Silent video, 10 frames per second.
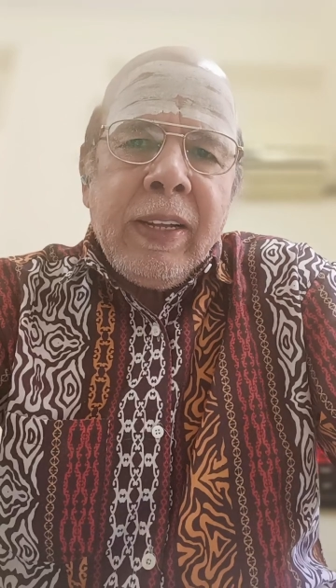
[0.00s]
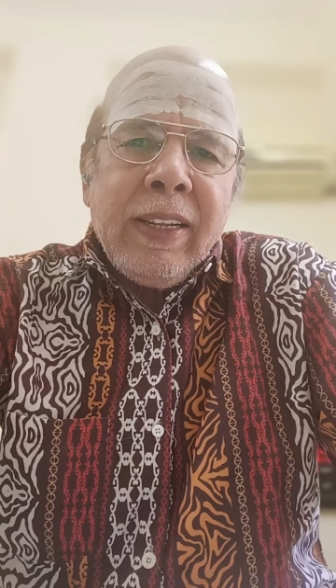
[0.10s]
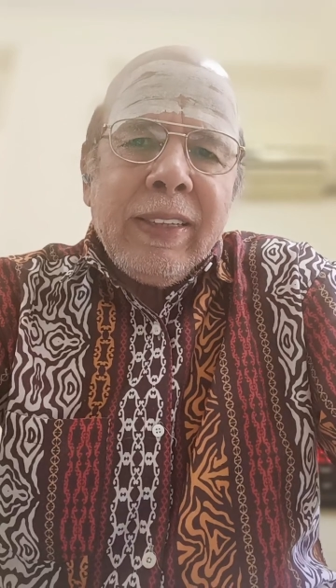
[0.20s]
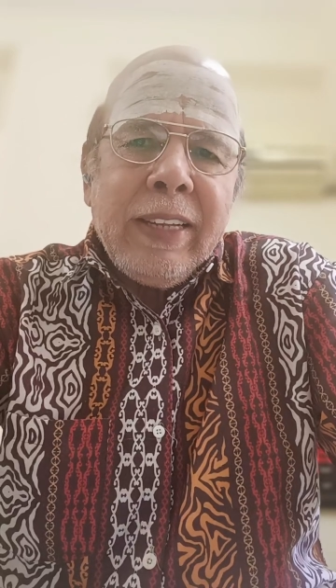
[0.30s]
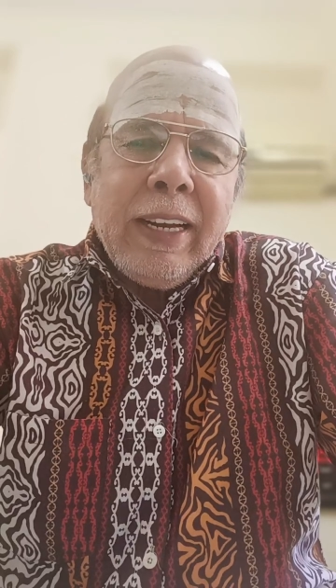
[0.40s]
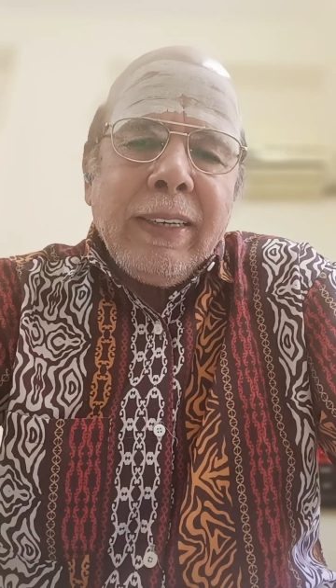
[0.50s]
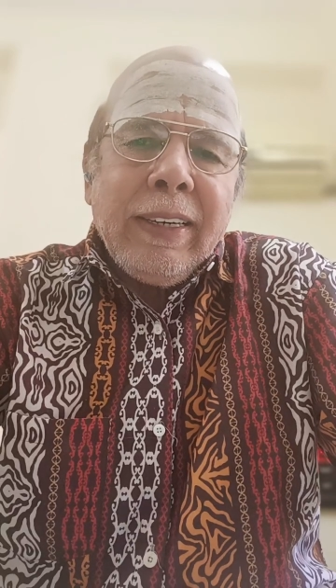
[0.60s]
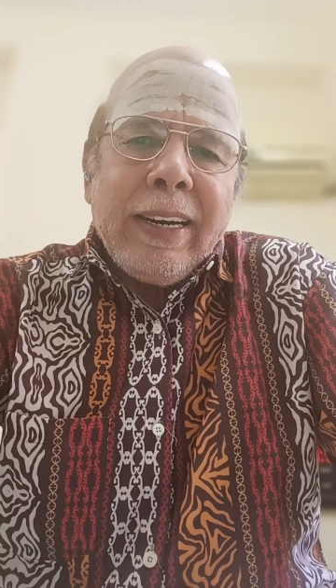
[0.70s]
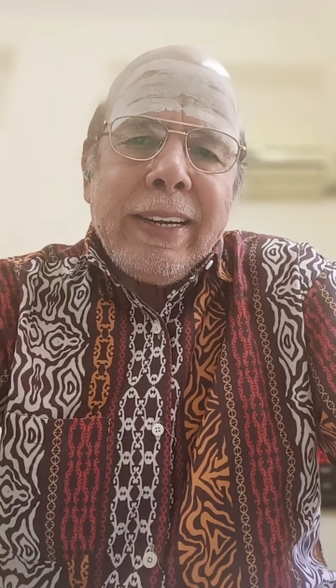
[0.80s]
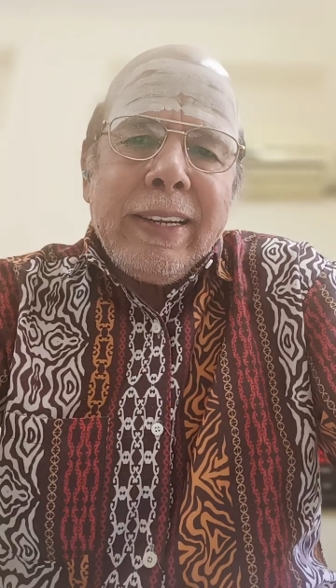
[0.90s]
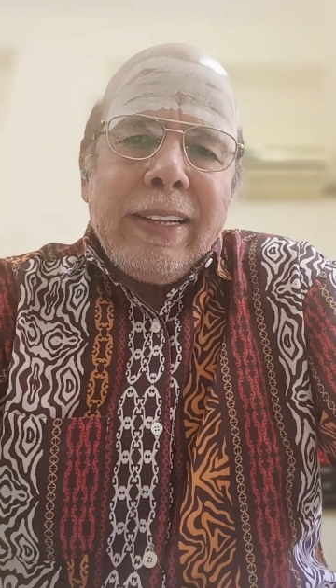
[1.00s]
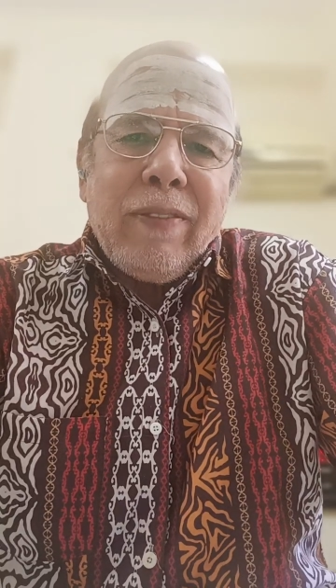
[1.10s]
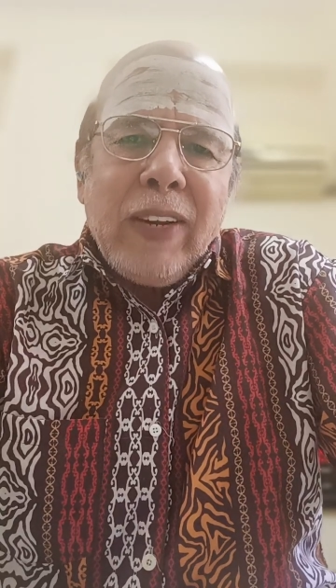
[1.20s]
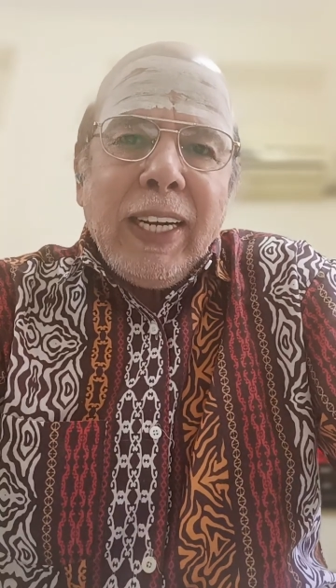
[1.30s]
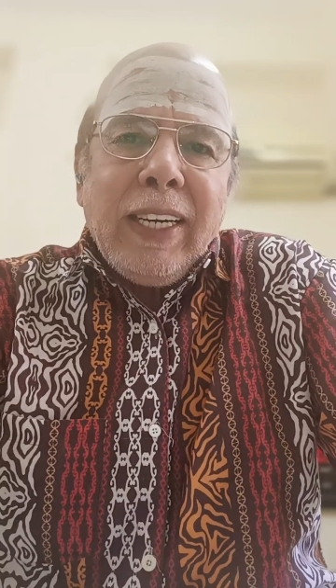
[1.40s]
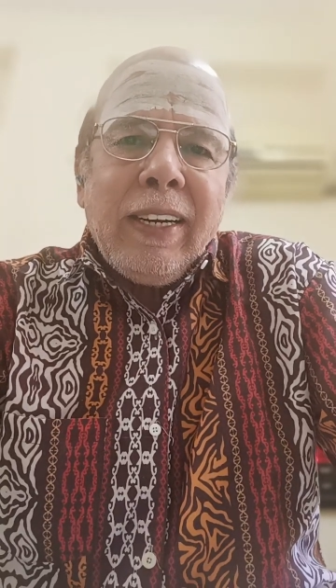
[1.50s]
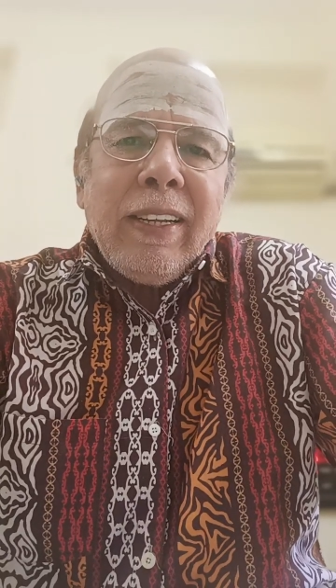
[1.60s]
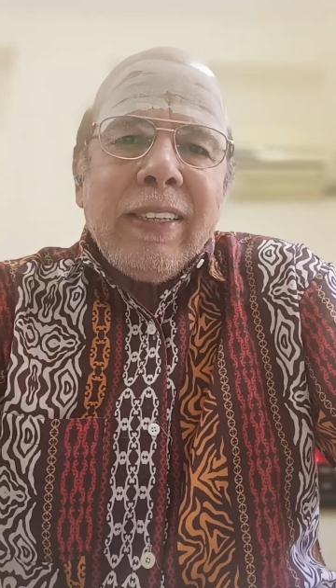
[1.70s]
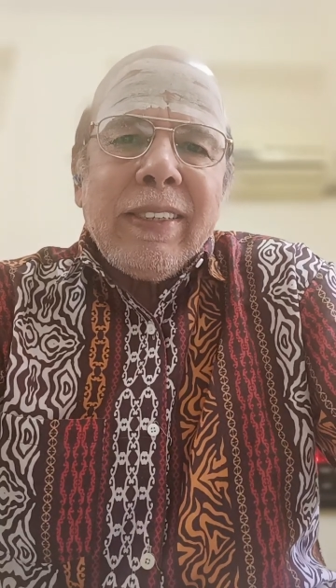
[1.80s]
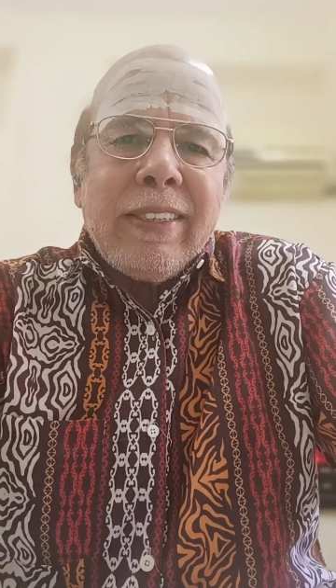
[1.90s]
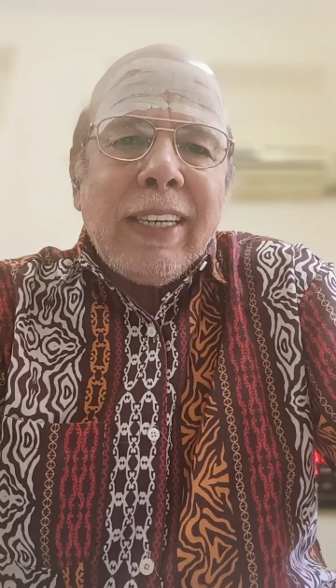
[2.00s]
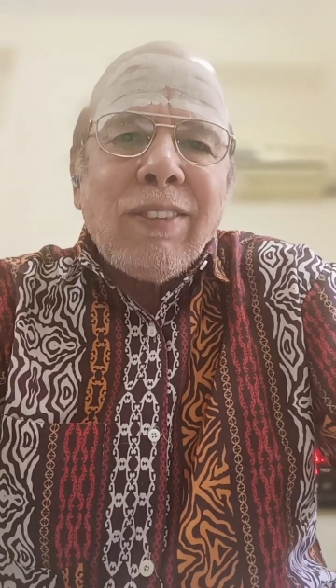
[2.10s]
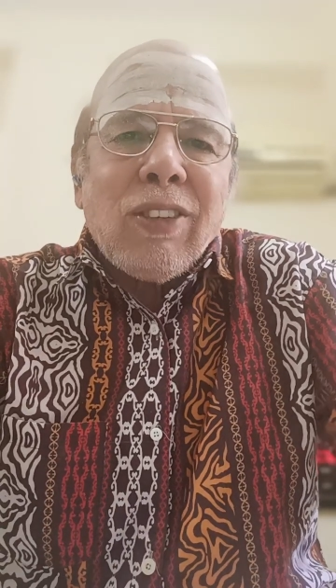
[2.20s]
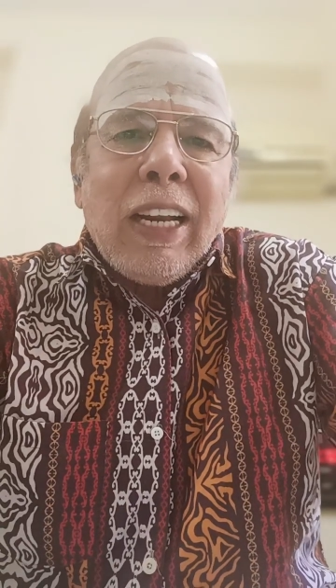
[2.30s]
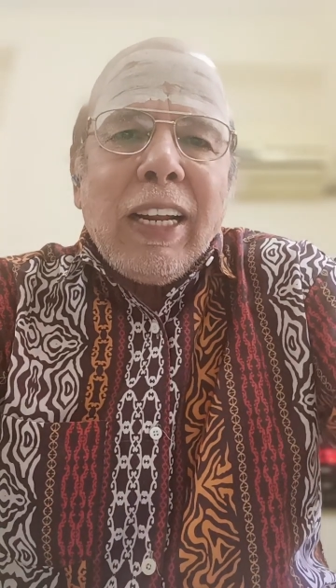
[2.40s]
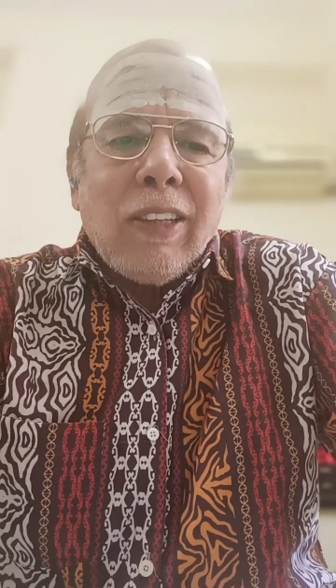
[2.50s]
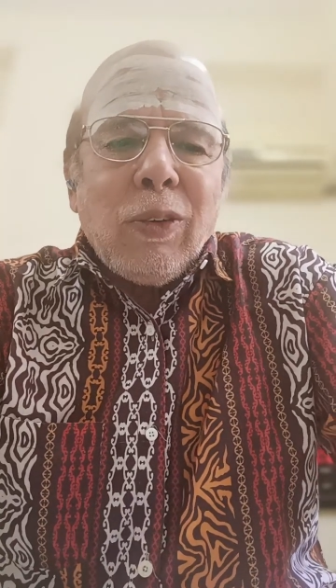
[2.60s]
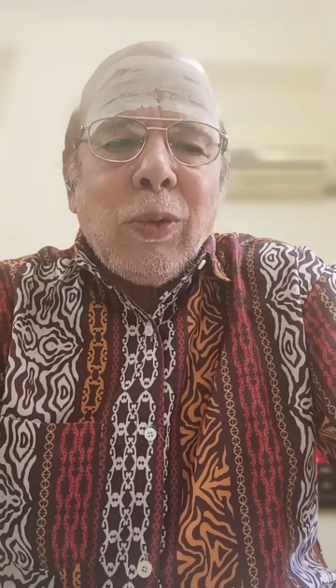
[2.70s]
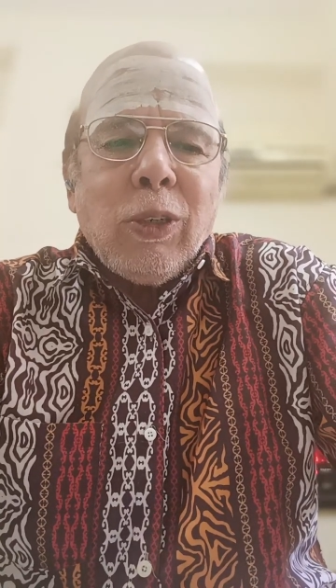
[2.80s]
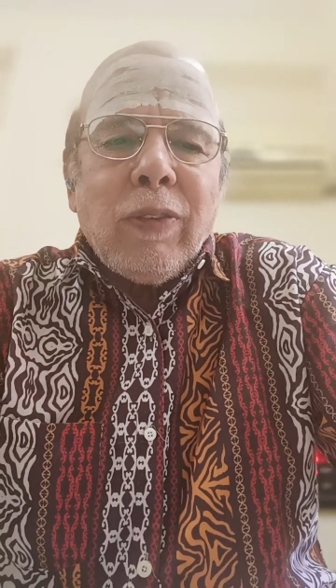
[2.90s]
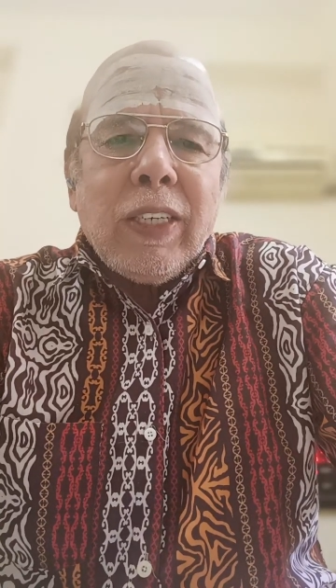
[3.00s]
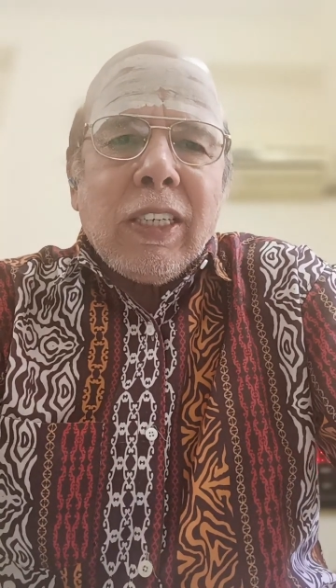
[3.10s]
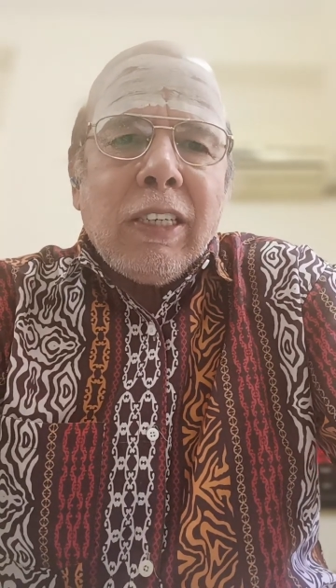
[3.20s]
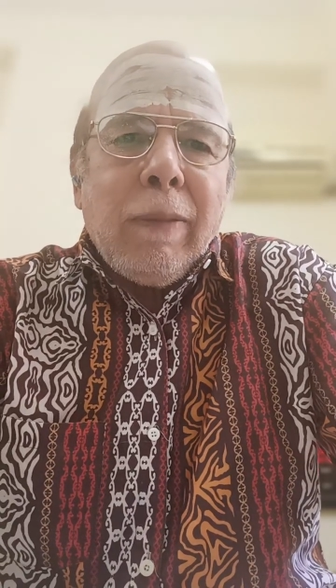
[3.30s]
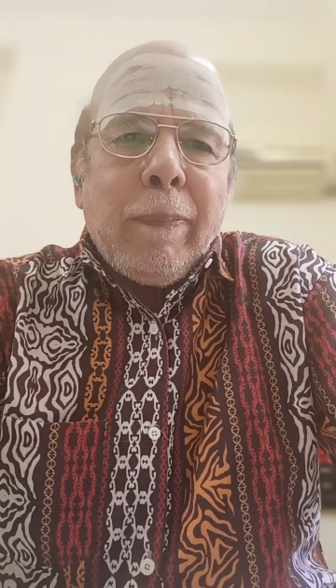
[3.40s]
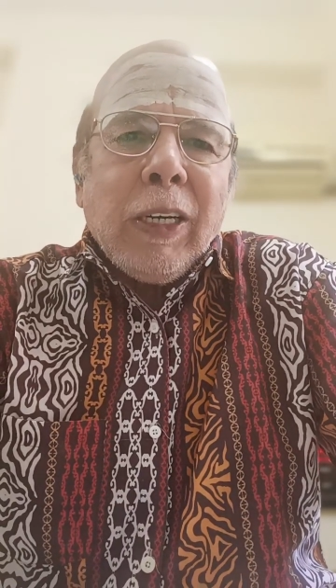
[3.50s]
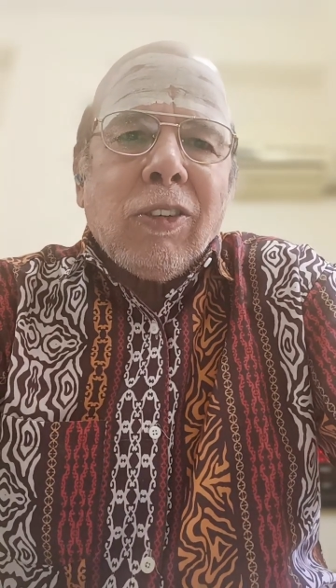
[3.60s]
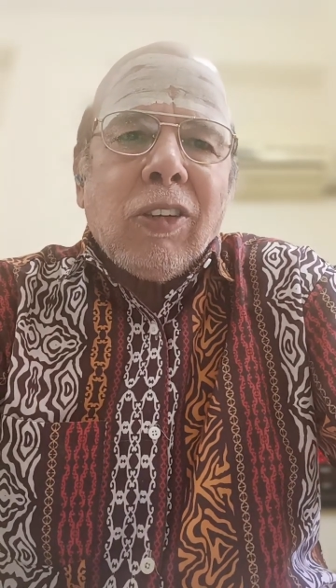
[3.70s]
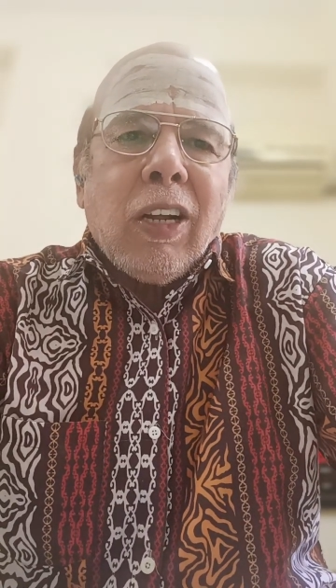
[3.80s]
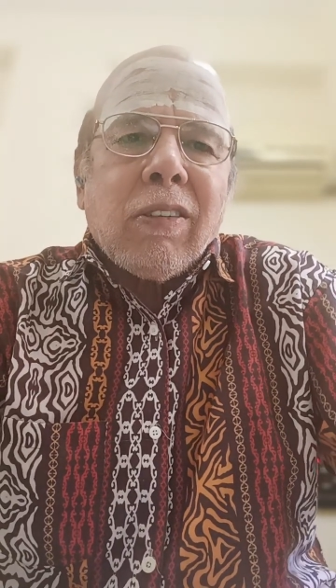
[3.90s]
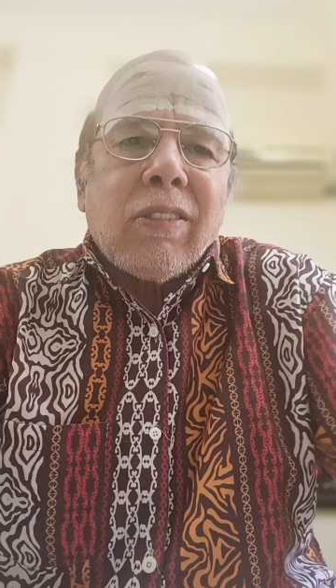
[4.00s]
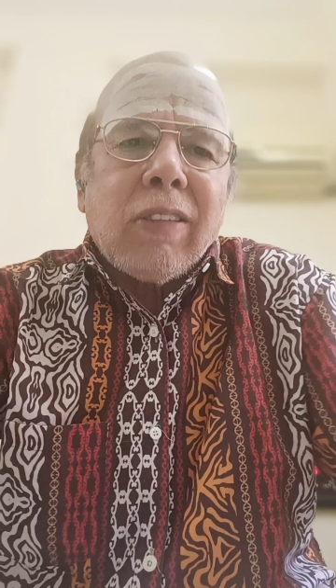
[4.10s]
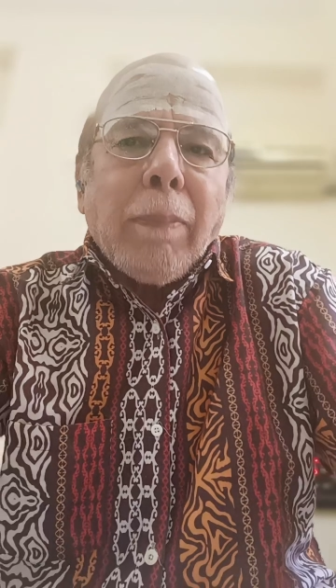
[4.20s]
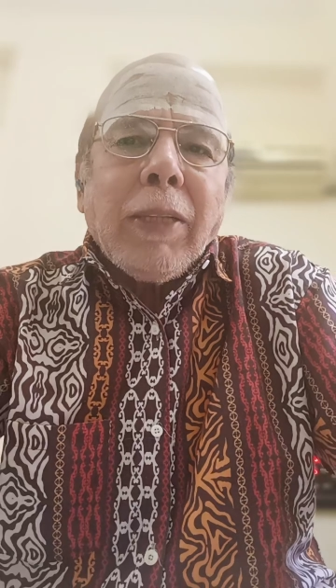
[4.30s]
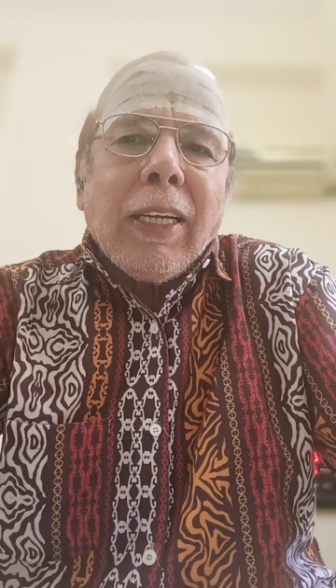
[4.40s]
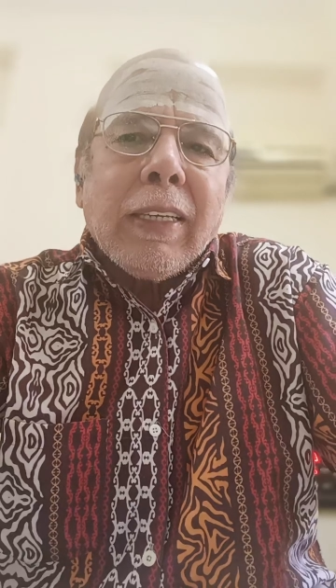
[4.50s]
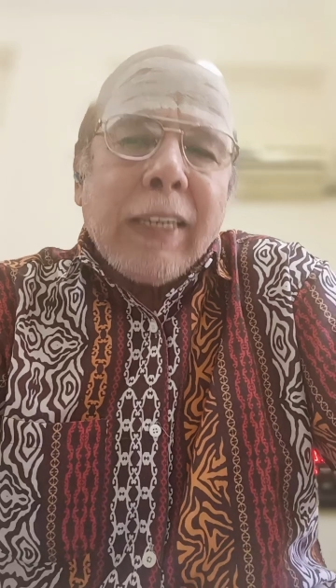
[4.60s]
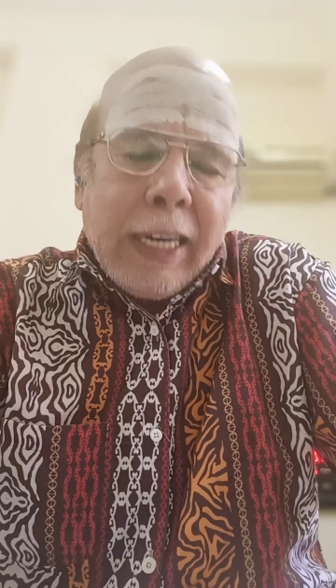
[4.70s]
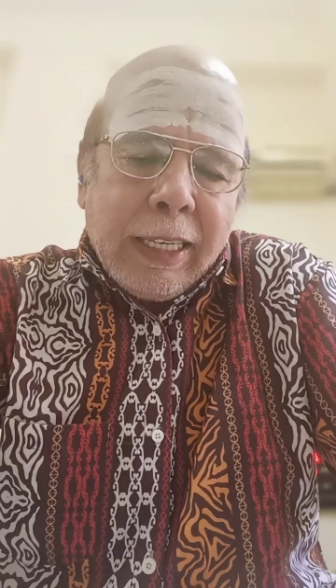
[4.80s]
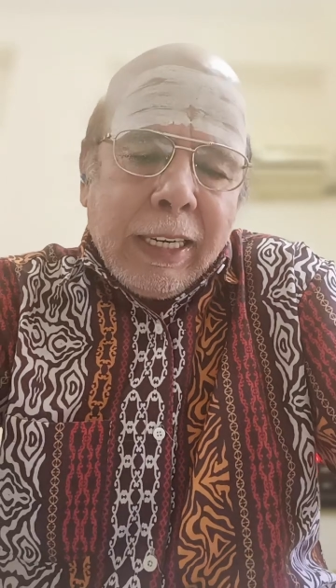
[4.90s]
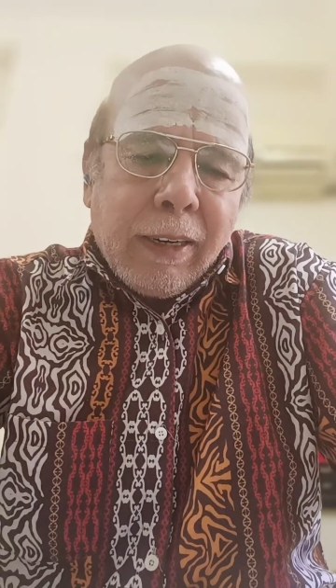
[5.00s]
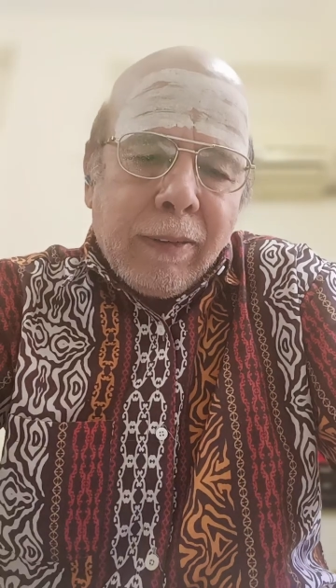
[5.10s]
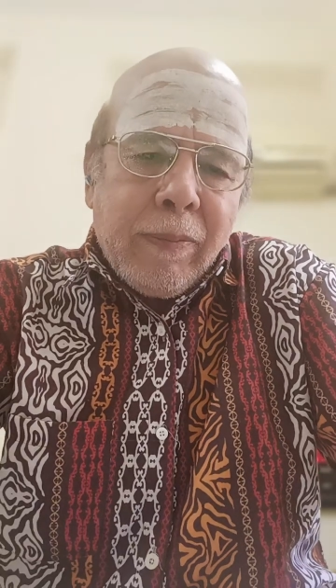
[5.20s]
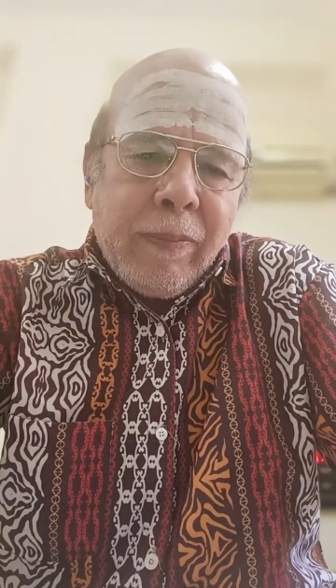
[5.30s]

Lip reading: Then Kanada winked. Just like the universe depends on something greater.